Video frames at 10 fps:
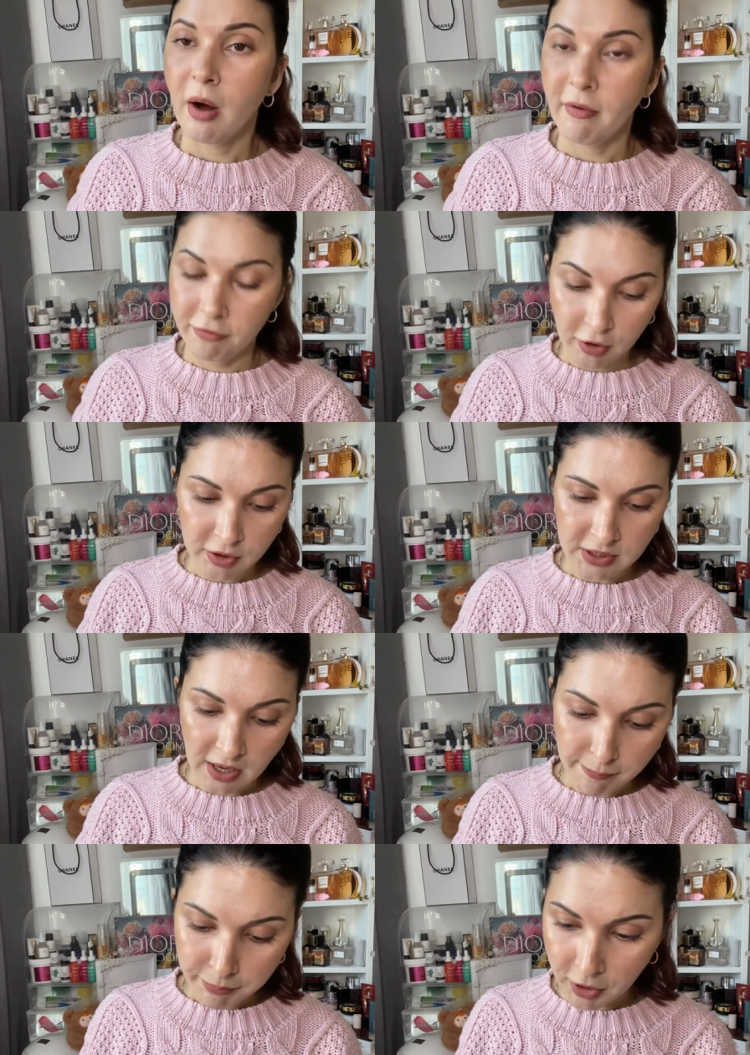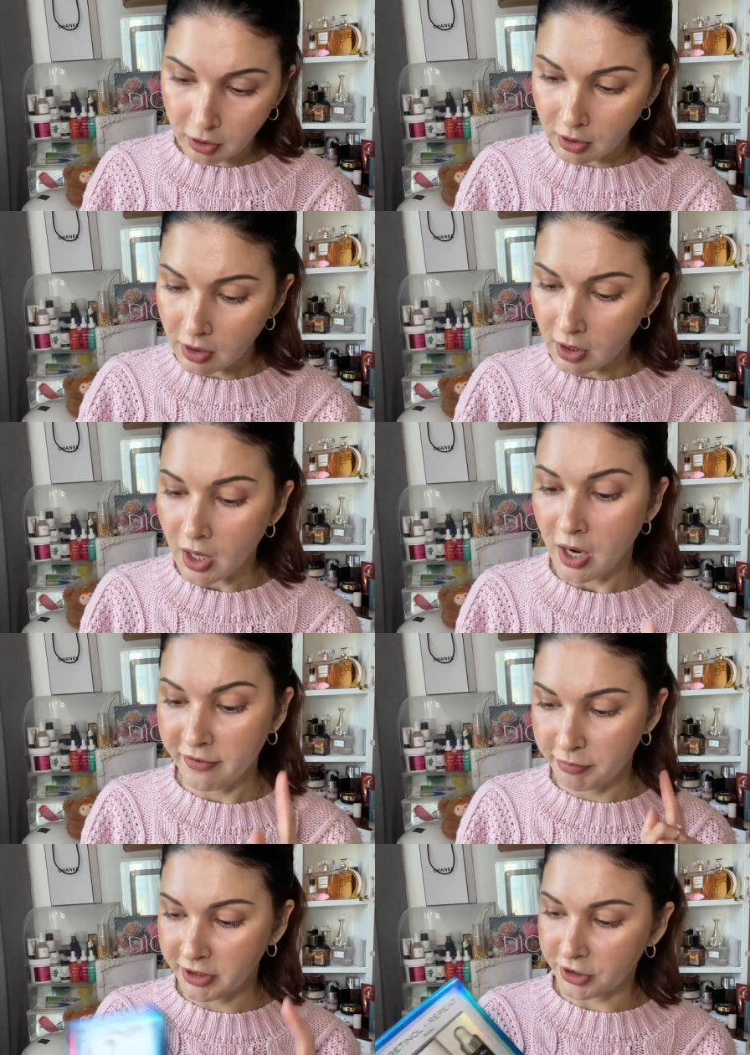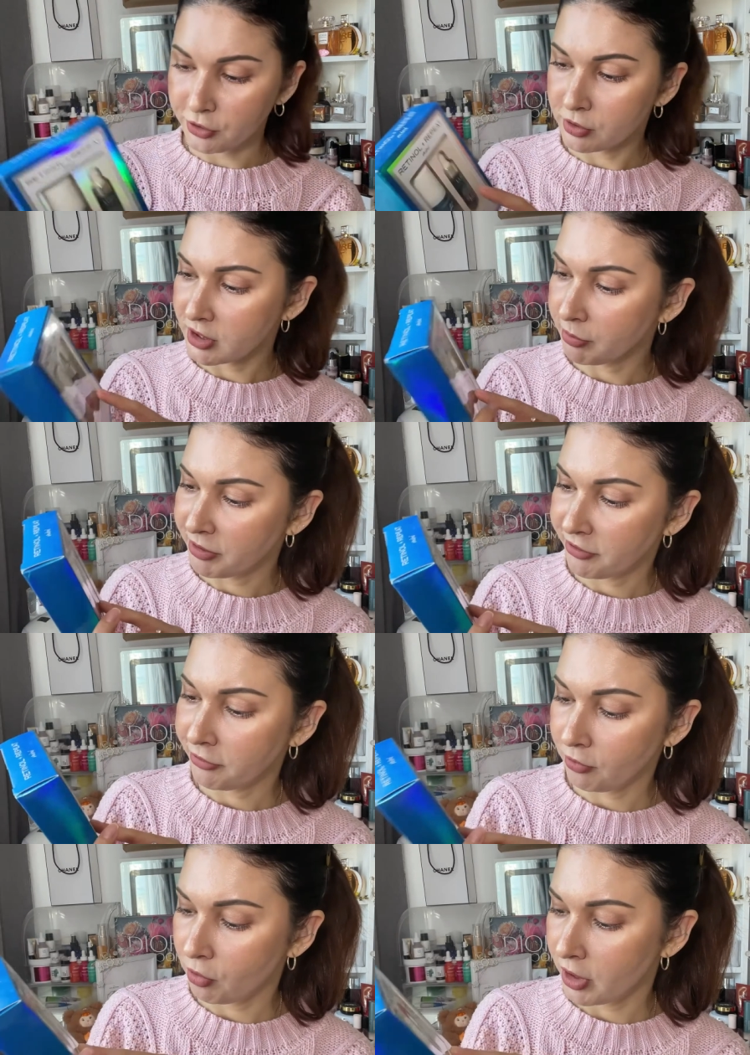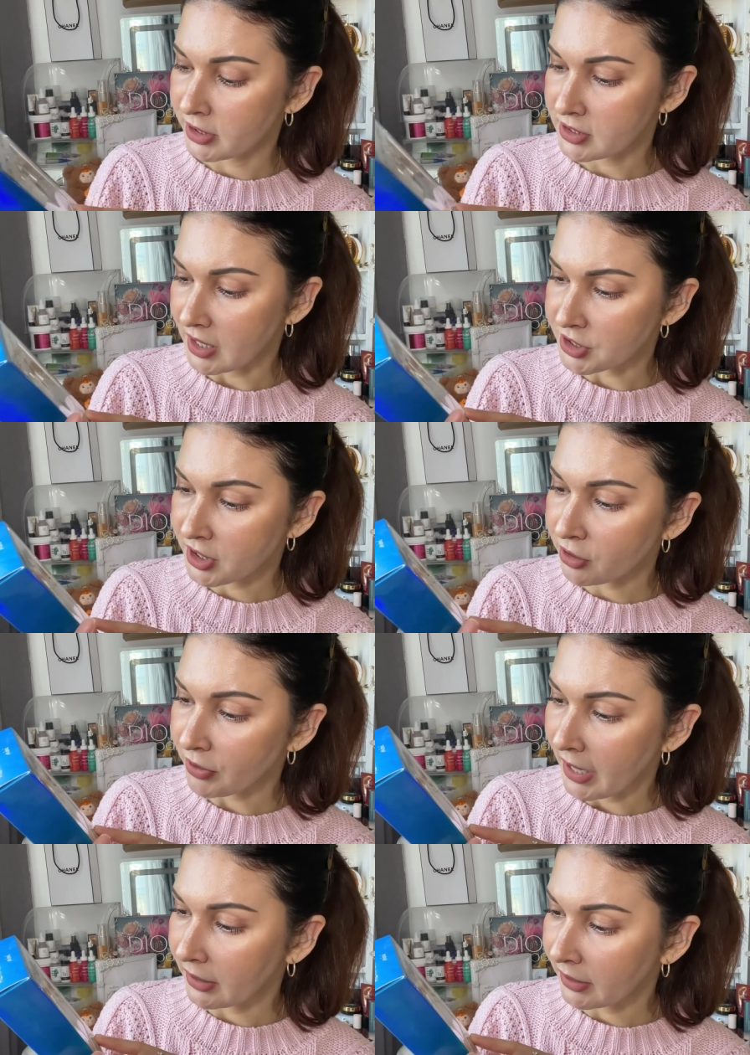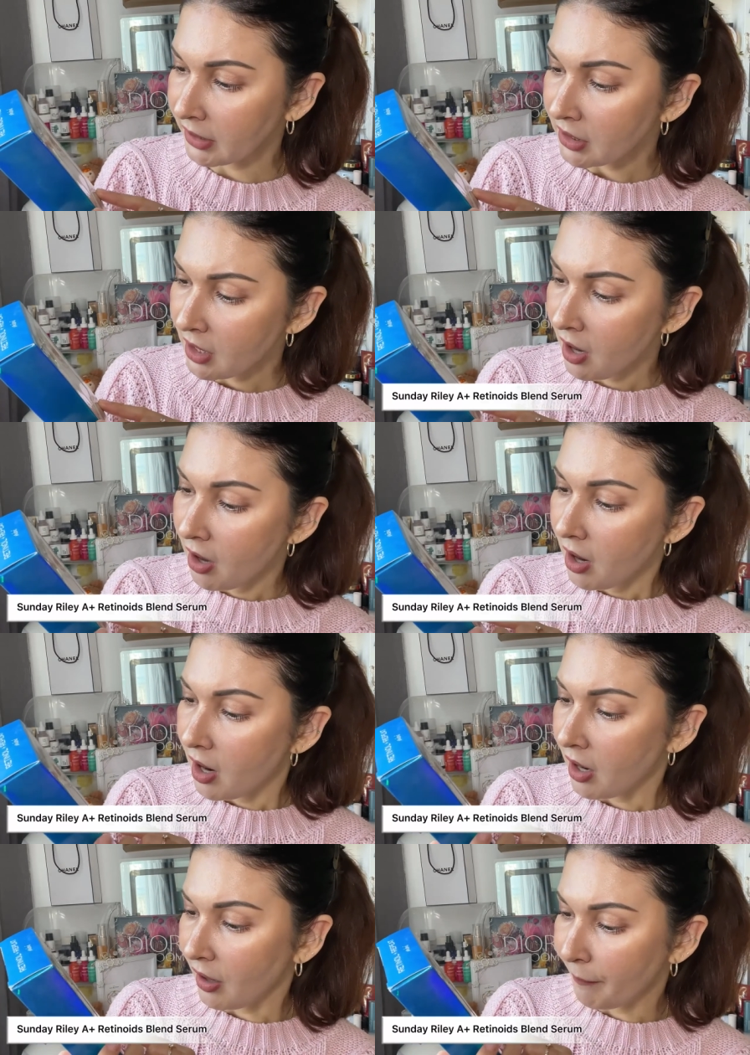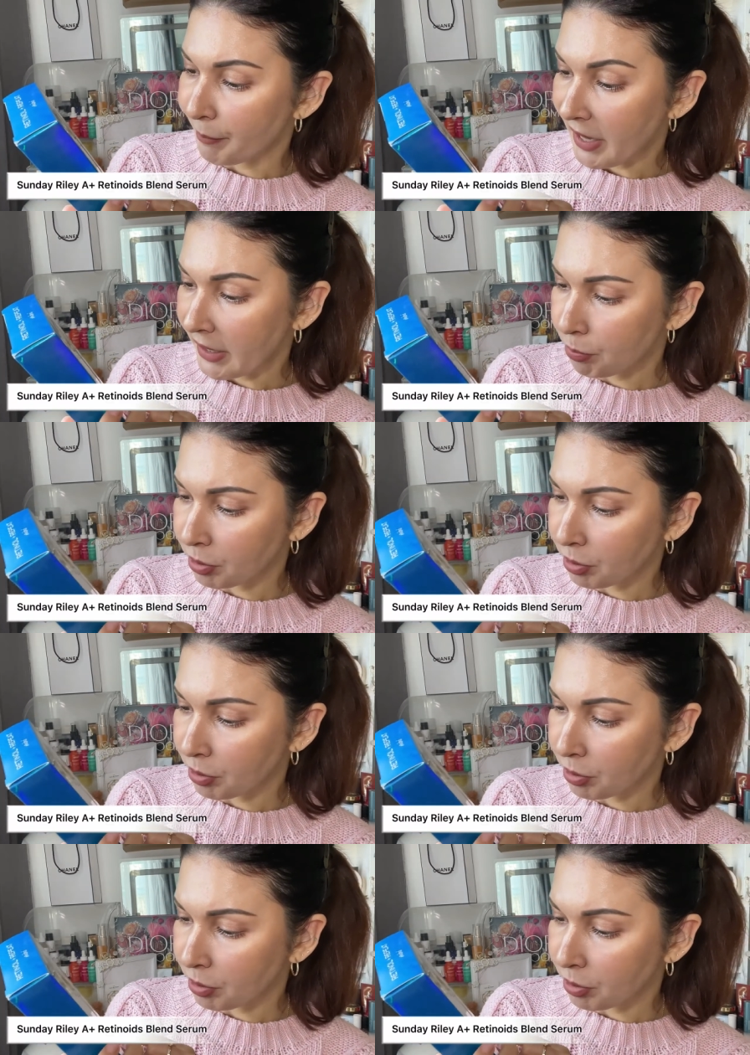For example, I've been using before Sunday Riley A+